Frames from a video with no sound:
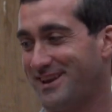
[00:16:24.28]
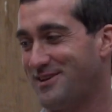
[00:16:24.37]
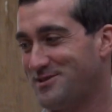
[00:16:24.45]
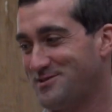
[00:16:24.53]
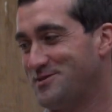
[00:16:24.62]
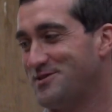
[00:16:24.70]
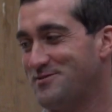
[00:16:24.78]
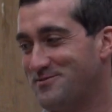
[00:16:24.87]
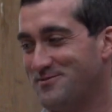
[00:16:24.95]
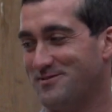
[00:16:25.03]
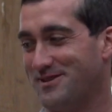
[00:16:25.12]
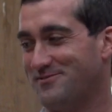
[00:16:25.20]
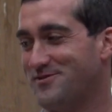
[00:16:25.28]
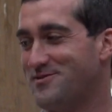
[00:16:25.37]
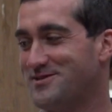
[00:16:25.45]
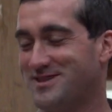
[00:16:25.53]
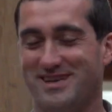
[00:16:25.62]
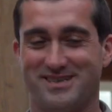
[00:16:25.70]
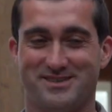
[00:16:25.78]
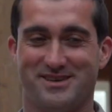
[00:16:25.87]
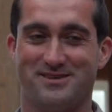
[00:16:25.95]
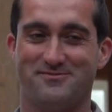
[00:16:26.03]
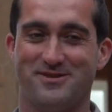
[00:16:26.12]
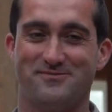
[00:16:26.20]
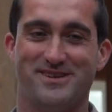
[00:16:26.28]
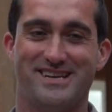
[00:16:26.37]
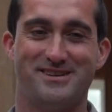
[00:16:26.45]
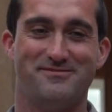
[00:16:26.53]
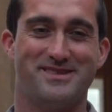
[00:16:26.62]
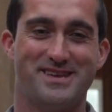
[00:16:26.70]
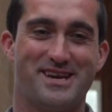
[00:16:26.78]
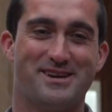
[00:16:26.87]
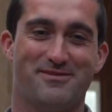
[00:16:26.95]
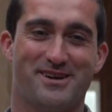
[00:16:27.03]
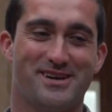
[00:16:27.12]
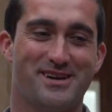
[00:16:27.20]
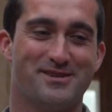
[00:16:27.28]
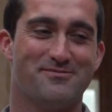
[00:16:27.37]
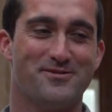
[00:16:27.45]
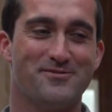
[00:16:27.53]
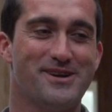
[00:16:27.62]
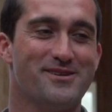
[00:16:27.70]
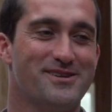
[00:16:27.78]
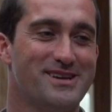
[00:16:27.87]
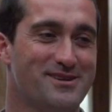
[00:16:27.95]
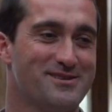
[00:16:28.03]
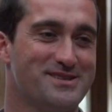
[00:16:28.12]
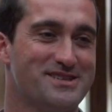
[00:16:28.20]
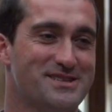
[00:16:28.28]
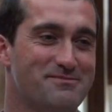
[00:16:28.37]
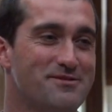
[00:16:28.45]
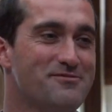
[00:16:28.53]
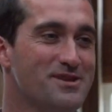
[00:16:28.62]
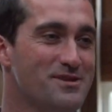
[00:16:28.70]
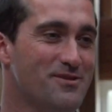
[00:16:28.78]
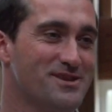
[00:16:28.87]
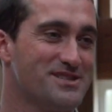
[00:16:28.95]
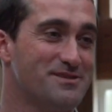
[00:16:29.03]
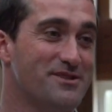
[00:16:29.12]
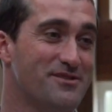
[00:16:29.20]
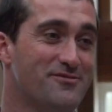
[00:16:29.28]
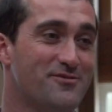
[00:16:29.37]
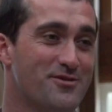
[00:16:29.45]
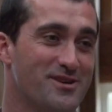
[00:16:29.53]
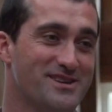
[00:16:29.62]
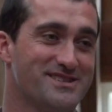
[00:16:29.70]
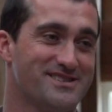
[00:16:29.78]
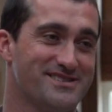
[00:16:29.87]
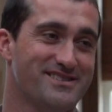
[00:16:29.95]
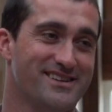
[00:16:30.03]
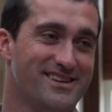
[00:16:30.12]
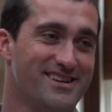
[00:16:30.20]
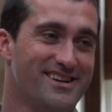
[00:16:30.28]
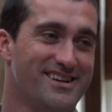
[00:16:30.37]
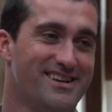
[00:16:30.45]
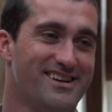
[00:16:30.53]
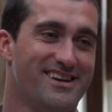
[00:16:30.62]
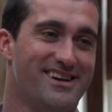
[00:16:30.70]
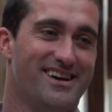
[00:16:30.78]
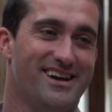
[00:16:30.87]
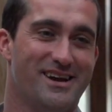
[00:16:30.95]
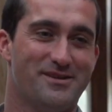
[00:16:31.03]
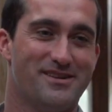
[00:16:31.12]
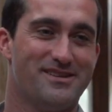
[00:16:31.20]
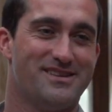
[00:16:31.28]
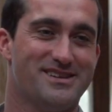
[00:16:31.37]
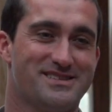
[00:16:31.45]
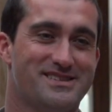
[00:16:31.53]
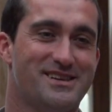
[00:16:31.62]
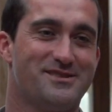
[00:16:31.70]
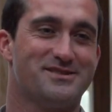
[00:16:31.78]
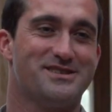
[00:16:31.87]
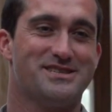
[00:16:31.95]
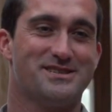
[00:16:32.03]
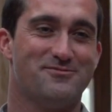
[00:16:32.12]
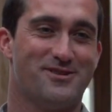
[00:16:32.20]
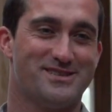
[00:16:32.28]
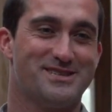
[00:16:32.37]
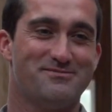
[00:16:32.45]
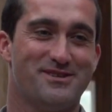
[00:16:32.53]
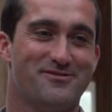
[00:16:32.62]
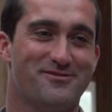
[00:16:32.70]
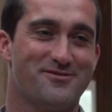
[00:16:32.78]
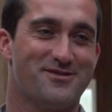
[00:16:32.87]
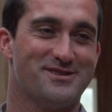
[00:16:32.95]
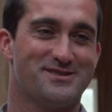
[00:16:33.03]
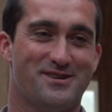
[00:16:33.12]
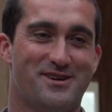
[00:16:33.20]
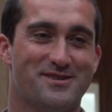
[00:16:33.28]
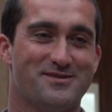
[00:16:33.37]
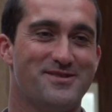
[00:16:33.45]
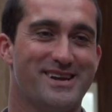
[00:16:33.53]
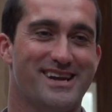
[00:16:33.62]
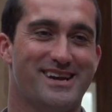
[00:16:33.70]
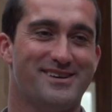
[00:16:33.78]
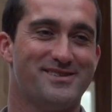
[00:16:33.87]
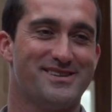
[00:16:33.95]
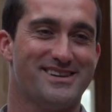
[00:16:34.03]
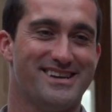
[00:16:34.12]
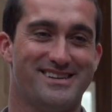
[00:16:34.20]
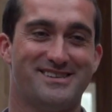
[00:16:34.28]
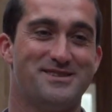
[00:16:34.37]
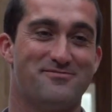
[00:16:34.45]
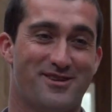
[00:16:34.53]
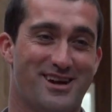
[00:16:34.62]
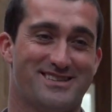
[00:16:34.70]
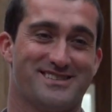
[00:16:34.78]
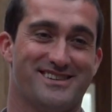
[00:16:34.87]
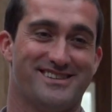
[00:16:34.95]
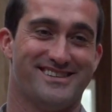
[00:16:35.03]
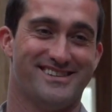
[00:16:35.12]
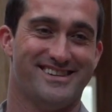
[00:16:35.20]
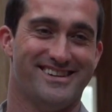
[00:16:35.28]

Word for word: and I'll show you a few slides on what we need to be thinking about here, but we are an ecosystem that really wants to be a forest. And this ecosystem wants to be a forest all the way out into Nebraska.